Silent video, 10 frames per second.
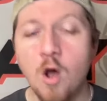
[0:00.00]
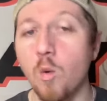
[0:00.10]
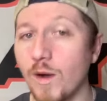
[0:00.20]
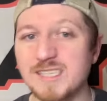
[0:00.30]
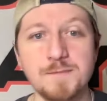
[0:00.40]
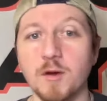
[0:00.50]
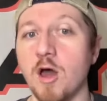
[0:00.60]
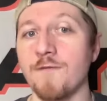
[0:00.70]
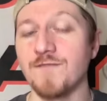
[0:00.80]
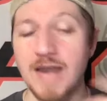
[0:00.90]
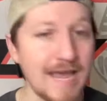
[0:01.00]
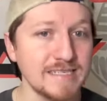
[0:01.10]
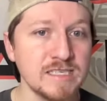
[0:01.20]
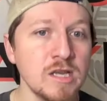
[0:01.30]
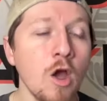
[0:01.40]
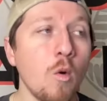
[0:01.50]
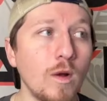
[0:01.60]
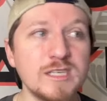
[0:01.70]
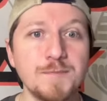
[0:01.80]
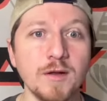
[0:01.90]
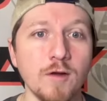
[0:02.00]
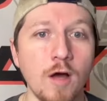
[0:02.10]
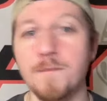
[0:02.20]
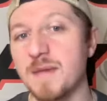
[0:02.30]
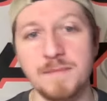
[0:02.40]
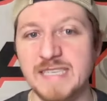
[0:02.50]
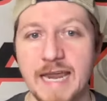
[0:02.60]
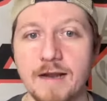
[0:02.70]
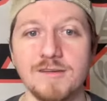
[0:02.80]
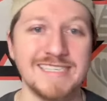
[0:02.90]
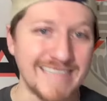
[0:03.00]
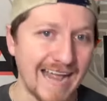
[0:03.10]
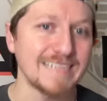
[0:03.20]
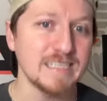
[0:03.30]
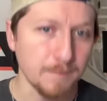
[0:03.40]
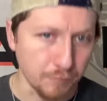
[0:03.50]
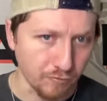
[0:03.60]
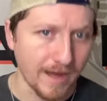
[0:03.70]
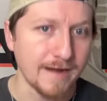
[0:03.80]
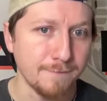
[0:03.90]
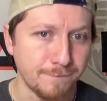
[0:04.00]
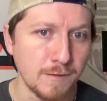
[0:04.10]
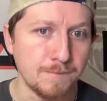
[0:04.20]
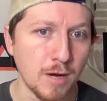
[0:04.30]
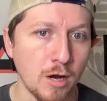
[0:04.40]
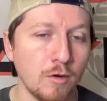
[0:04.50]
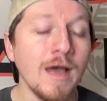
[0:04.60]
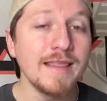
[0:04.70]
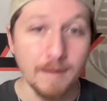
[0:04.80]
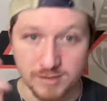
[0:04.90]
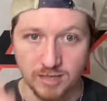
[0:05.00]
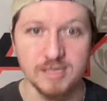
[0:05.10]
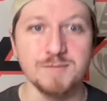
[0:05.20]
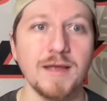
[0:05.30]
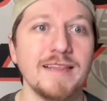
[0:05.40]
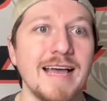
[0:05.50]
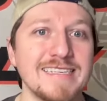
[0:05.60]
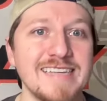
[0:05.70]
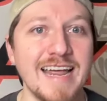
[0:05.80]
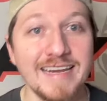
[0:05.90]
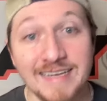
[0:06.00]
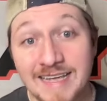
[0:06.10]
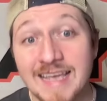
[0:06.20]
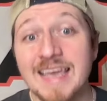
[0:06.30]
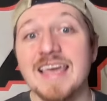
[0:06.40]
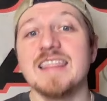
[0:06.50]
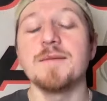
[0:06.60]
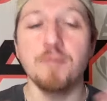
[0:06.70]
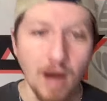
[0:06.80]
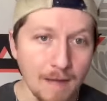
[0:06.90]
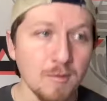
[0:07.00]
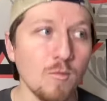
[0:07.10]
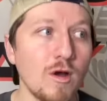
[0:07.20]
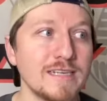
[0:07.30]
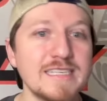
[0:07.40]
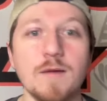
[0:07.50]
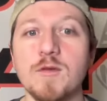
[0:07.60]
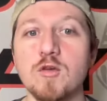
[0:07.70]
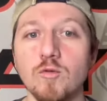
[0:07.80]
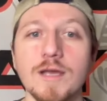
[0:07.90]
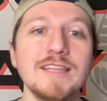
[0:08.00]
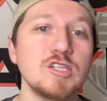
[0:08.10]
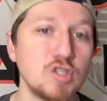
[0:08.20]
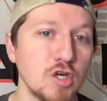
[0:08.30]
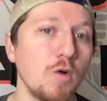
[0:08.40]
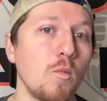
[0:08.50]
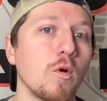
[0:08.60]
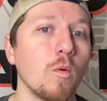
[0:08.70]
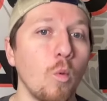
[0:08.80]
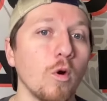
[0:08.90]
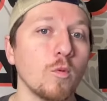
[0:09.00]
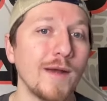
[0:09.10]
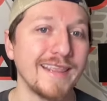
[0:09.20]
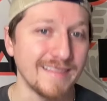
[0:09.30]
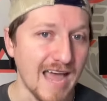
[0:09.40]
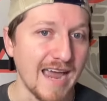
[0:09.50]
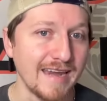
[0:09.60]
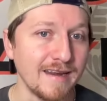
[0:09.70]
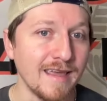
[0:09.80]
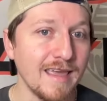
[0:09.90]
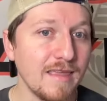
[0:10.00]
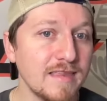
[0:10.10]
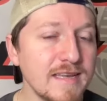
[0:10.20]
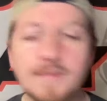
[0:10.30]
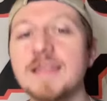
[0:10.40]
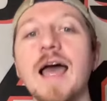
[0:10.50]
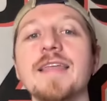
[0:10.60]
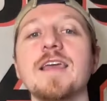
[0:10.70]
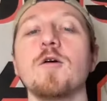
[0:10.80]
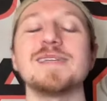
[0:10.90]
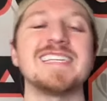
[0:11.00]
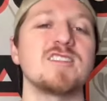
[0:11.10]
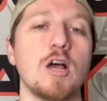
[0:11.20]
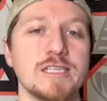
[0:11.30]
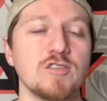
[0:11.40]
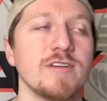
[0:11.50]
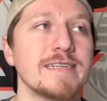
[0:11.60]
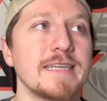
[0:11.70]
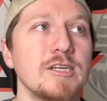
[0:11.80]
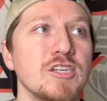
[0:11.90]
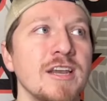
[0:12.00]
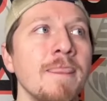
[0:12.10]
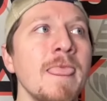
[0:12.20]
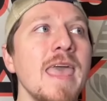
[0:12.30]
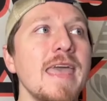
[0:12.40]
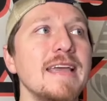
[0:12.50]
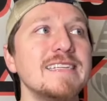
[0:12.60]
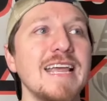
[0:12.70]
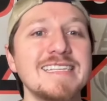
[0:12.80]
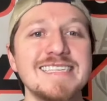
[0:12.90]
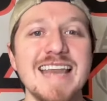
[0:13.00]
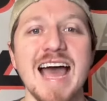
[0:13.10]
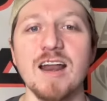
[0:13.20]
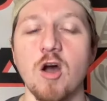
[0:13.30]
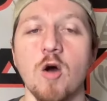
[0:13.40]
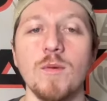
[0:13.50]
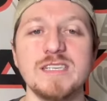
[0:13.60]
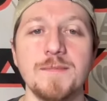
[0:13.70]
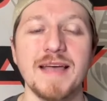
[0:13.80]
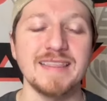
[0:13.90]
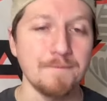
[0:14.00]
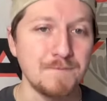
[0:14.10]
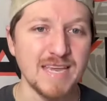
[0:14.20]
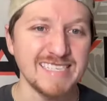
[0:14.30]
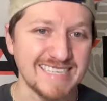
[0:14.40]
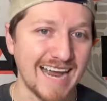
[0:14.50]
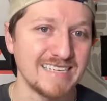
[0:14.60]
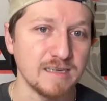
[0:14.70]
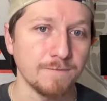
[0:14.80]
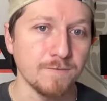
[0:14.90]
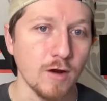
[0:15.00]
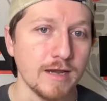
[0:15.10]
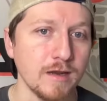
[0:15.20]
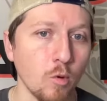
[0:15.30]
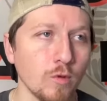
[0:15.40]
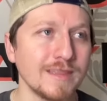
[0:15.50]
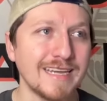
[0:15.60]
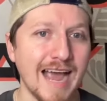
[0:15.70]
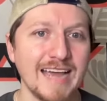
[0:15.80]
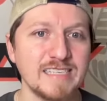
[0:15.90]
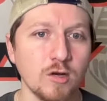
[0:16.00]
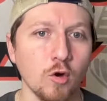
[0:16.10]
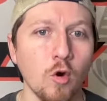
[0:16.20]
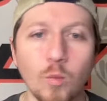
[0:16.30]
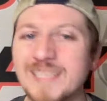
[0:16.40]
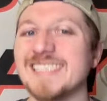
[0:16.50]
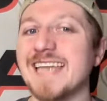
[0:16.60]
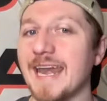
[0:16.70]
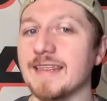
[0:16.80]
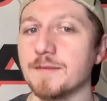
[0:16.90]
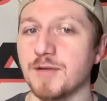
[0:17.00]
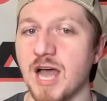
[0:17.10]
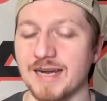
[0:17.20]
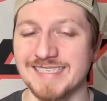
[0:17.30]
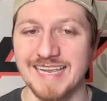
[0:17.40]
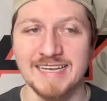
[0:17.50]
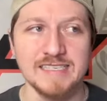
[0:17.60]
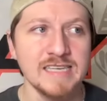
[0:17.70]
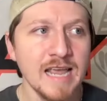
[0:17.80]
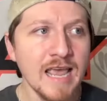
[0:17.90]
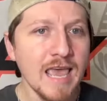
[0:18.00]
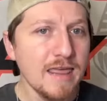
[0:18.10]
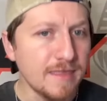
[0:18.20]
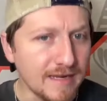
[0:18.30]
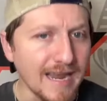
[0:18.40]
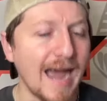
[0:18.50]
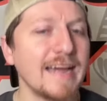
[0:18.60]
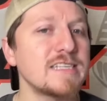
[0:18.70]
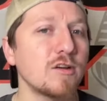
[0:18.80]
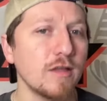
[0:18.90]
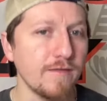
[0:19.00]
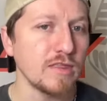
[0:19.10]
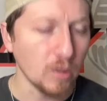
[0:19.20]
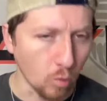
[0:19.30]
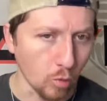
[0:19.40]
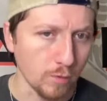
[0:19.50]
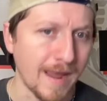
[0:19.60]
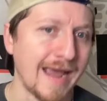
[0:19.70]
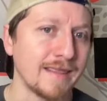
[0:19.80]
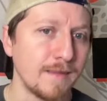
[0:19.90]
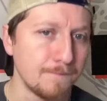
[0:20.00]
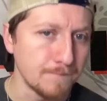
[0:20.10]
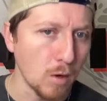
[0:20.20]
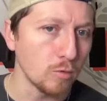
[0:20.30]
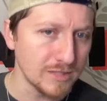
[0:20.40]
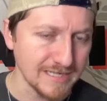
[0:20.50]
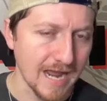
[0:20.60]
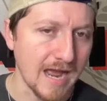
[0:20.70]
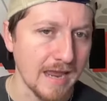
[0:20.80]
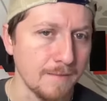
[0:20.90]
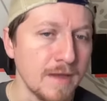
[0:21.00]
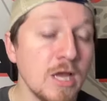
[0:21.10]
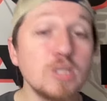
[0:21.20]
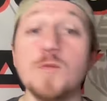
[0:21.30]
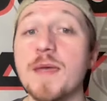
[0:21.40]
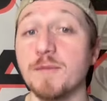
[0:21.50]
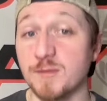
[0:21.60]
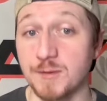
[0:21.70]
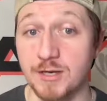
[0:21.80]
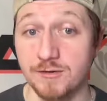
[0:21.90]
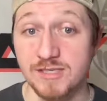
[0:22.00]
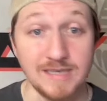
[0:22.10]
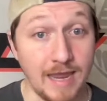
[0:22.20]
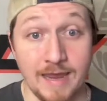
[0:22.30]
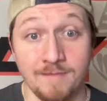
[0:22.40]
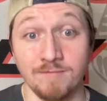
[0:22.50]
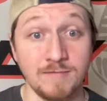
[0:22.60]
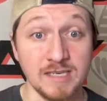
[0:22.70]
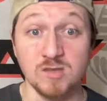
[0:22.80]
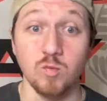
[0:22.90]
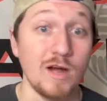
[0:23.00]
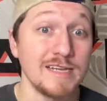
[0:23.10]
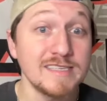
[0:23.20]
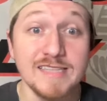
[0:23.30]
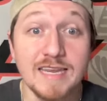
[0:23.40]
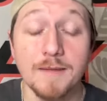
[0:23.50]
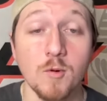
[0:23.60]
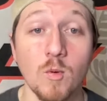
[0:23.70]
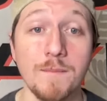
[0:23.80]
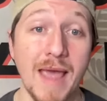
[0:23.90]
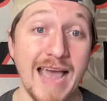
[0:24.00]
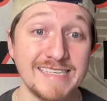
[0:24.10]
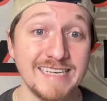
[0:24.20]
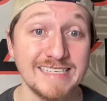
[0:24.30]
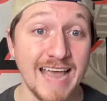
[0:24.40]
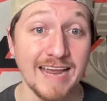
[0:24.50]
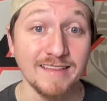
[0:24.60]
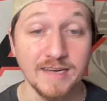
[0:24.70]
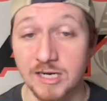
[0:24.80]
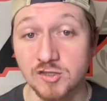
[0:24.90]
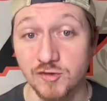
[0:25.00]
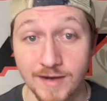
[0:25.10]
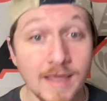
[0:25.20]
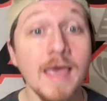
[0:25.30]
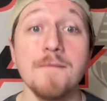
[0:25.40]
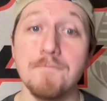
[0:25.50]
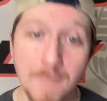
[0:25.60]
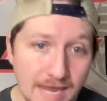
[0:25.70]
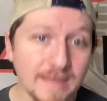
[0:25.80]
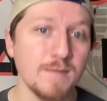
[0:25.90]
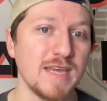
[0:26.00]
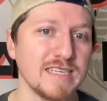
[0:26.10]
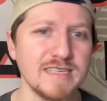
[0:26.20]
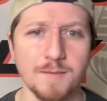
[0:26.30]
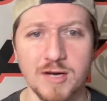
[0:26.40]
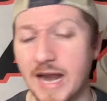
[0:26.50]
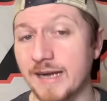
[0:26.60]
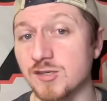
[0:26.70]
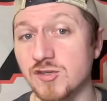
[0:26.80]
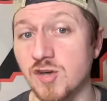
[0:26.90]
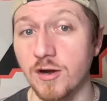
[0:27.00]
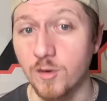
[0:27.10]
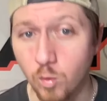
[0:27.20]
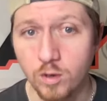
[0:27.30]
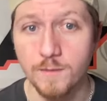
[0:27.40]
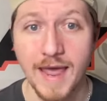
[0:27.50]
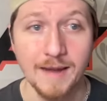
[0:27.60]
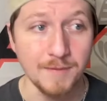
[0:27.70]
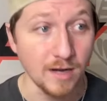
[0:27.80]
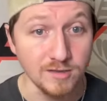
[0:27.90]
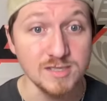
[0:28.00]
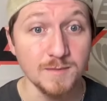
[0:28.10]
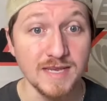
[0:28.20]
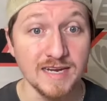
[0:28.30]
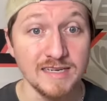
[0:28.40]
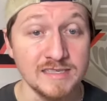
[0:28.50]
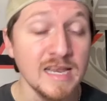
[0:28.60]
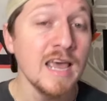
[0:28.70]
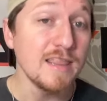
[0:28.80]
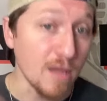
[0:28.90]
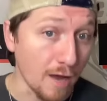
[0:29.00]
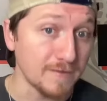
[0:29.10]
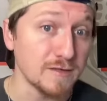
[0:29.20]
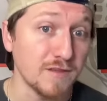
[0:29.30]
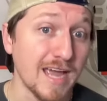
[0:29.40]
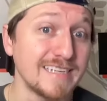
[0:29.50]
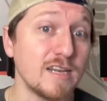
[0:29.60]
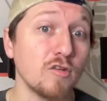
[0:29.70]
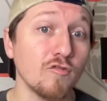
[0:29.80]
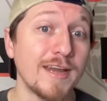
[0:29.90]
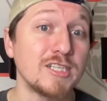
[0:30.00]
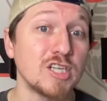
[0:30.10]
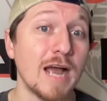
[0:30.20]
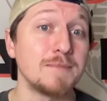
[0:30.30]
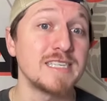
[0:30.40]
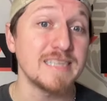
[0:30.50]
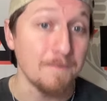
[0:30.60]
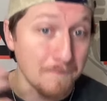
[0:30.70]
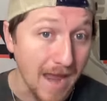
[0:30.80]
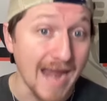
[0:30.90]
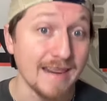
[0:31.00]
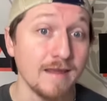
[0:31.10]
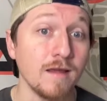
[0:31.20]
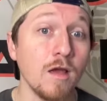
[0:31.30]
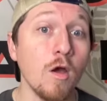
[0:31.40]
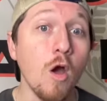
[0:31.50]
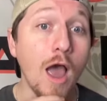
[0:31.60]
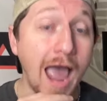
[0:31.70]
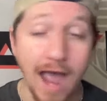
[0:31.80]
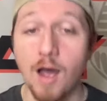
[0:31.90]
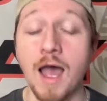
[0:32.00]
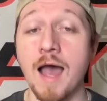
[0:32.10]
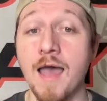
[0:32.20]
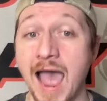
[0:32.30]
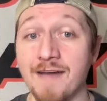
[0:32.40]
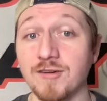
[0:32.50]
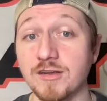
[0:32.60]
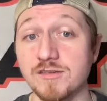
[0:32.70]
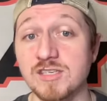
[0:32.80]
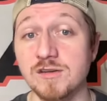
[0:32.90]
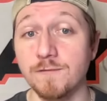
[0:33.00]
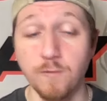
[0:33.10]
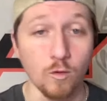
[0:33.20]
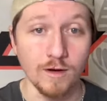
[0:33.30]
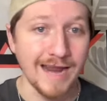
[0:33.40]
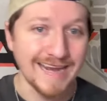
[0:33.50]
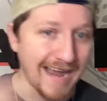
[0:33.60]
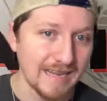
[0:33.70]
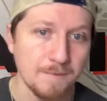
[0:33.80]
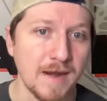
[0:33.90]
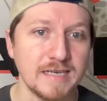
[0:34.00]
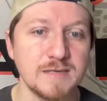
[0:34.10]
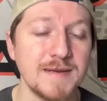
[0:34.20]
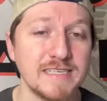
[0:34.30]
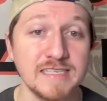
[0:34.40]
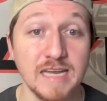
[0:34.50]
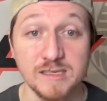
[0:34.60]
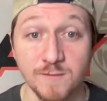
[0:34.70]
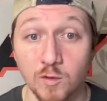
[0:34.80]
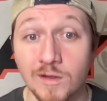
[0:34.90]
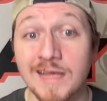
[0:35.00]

One's built on finesse, one's built on meat and potatoes. That's the brand of football that was on display last night. The problem was that when you look at this Joe Moore award-winning line, something that I think always gets lost in translation is it's not always about the biggest guys up front or the guys that are withstanding the blocks. It's the guys that are giving the quarterback the most time to be able to produce. And this was the number one passing attack in the country, mainly because number nine is your starting quarterback, but also because the offensive line did a great job schematic avenues for a guy like Penix to be successful.